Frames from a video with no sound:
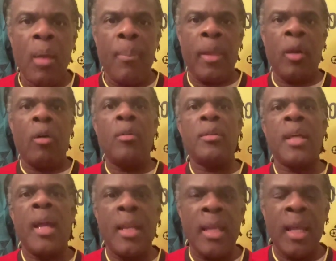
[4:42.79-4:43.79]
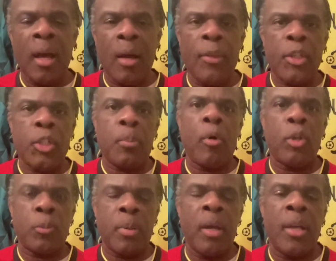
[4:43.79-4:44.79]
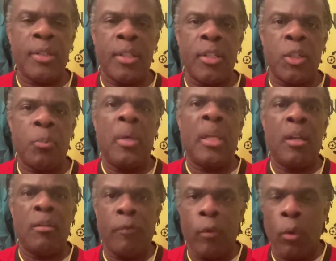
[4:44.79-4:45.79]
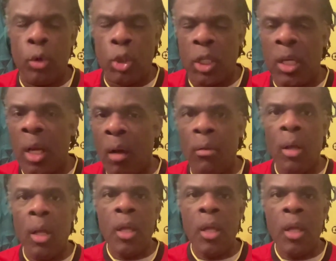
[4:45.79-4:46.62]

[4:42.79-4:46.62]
beyond any other spokesperson speaking for Gino,